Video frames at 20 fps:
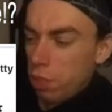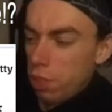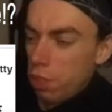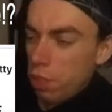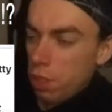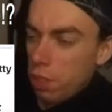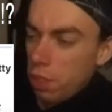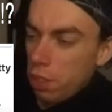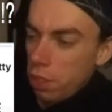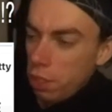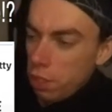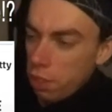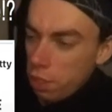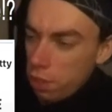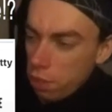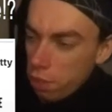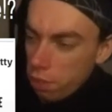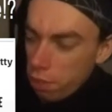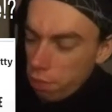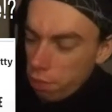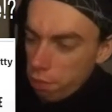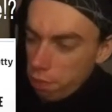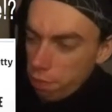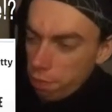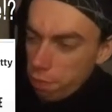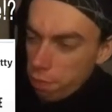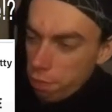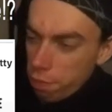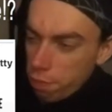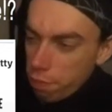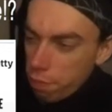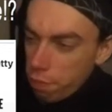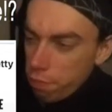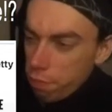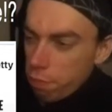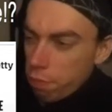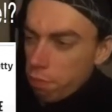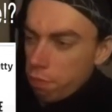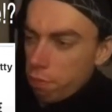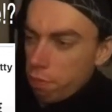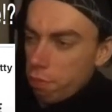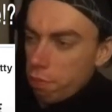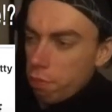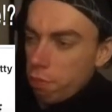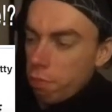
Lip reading: (silence)